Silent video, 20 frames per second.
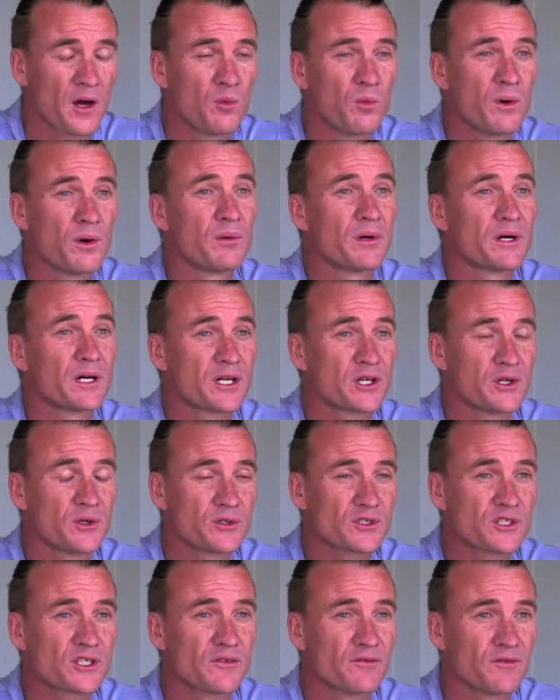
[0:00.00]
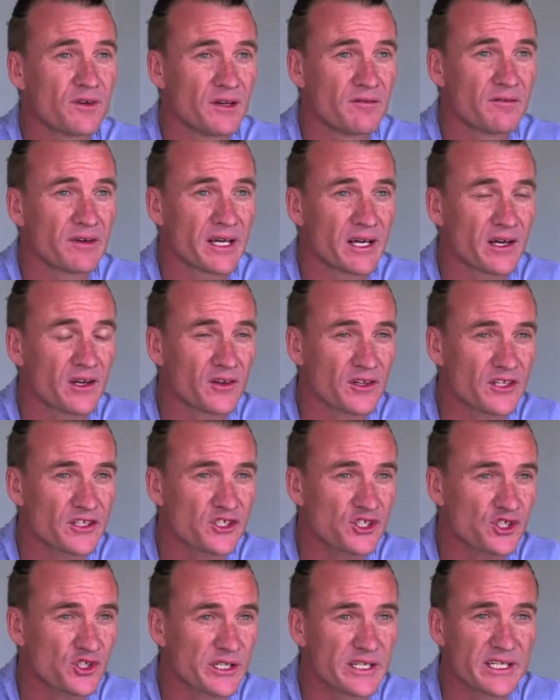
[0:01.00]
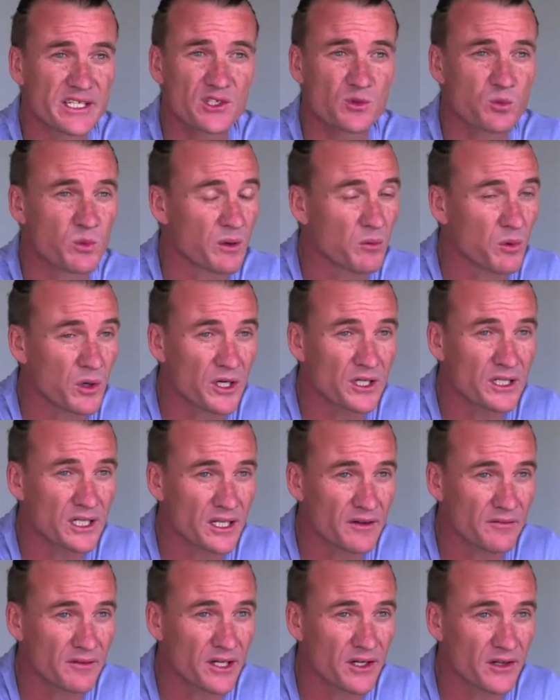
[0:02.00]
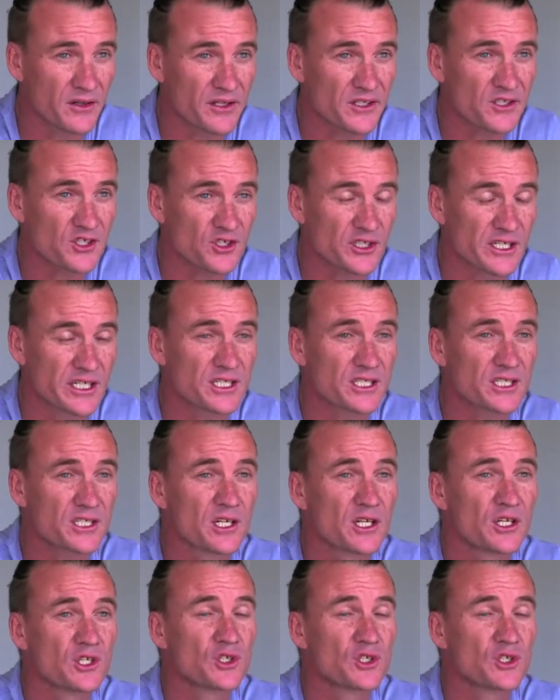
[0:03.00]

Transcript: We were accused of living on the streets. We weren't living on the streets.